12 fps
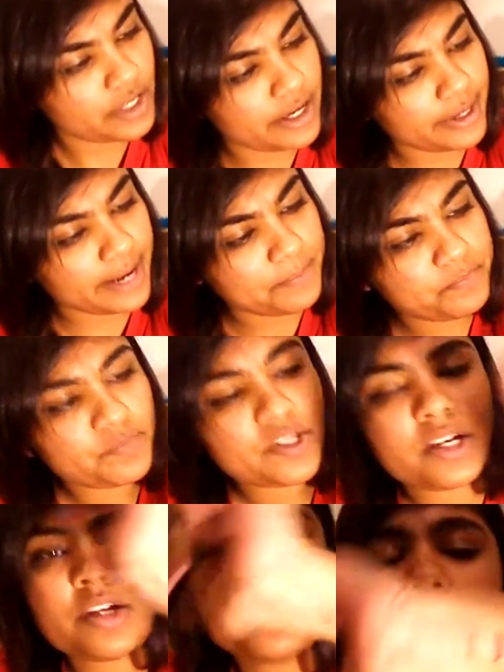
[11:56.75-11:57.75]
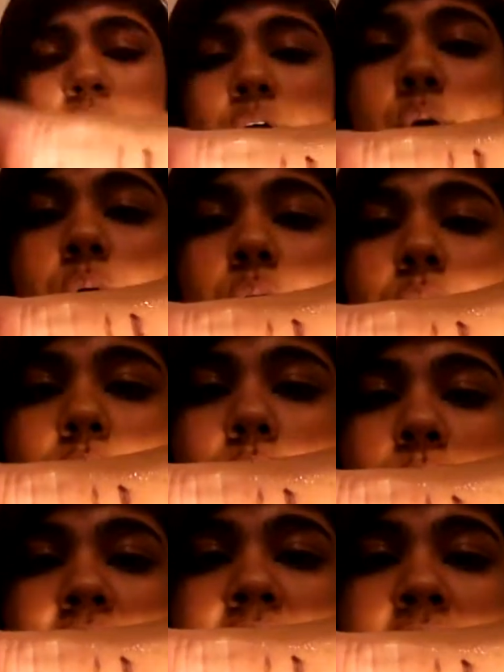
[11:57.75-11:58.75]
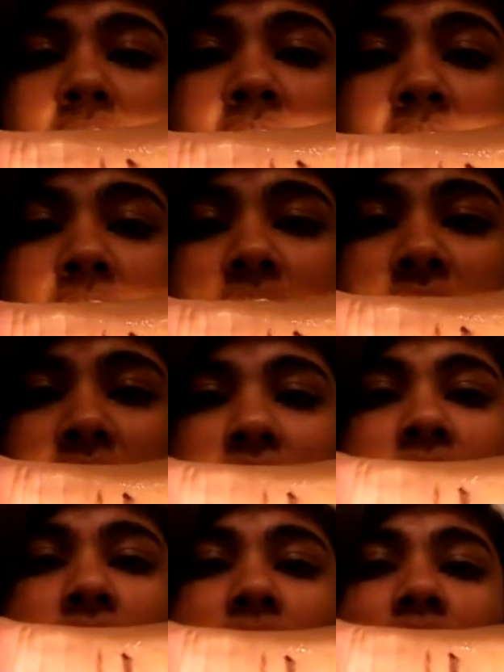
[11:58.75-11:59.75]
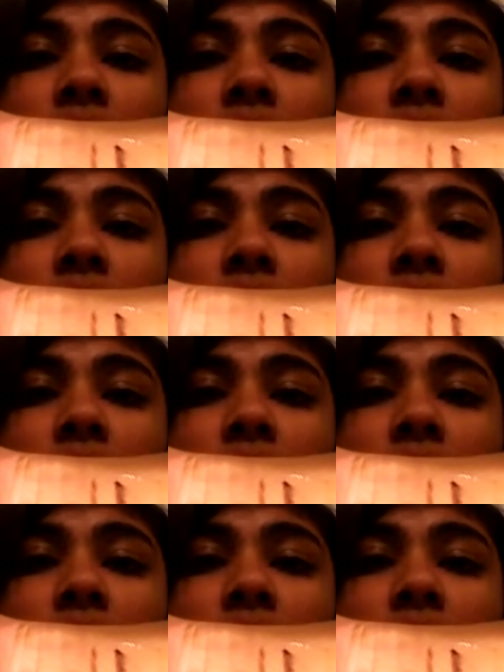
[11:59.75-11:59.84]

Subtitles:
Okay, so what I have left is